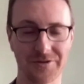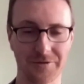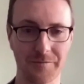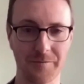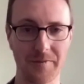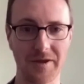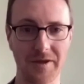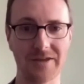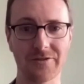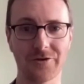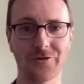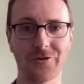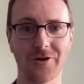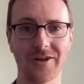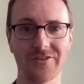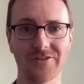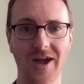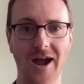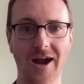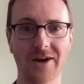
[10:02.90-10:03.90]
make the
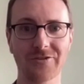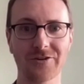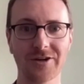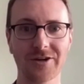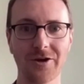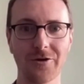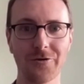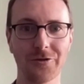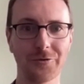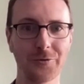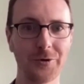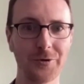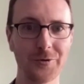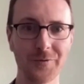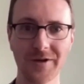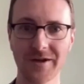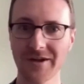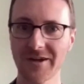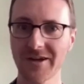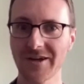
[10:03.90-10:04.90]
transaction go through,
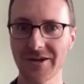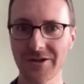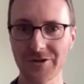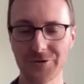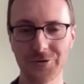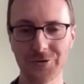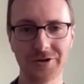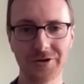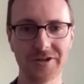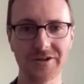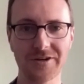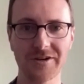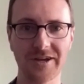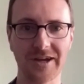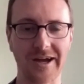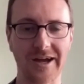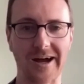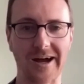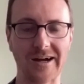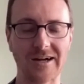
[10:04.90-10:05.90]
you
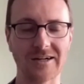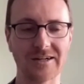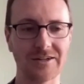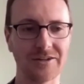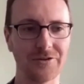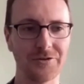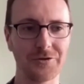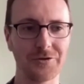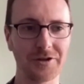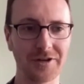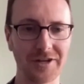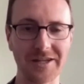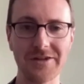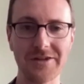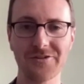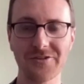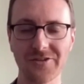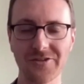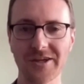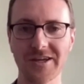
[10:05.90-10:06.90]
could
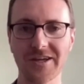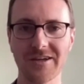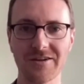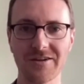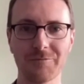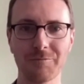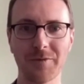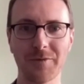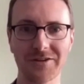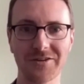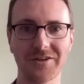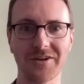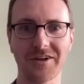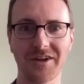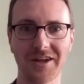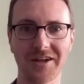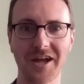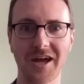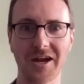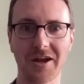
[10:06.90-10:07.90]
easily mint
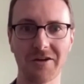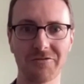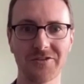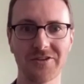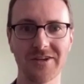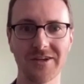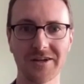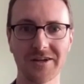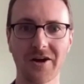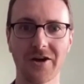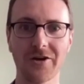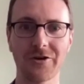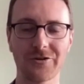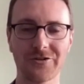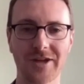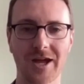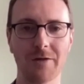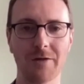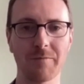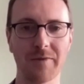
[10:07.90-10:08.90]
an NFT in under
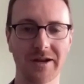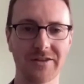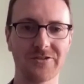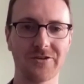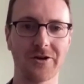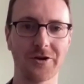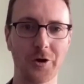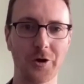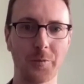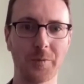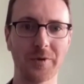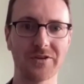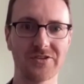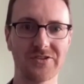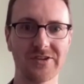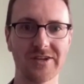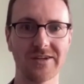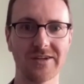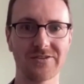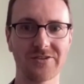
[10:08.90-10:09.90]
10 minutes on
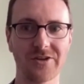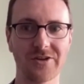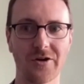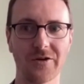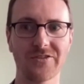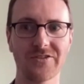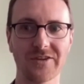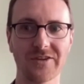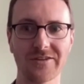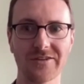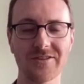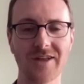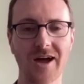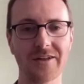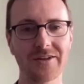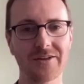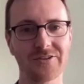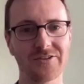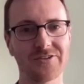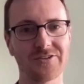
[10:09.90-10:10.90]
OpenSea. So it's not
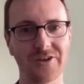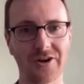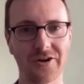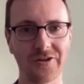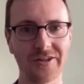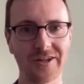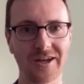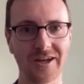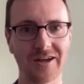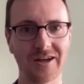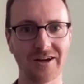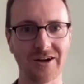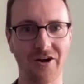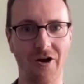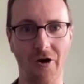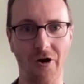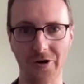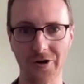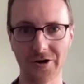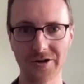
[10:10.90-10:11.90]
necessarily a
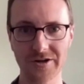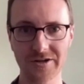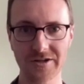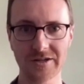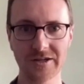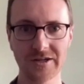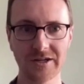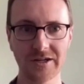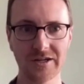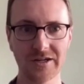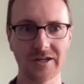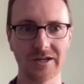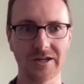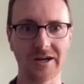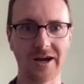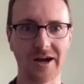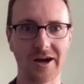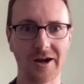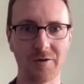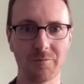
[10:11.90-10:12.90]
hard
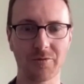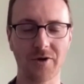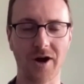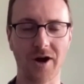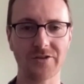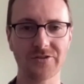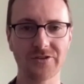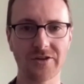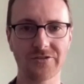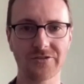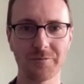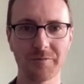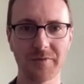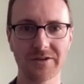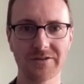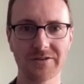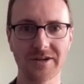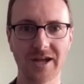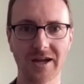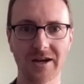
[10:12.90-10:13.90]
process to
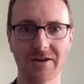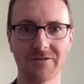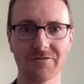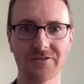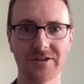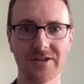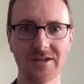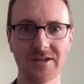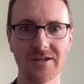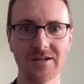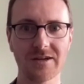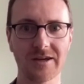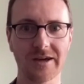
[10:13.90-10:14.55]
mint an NFT.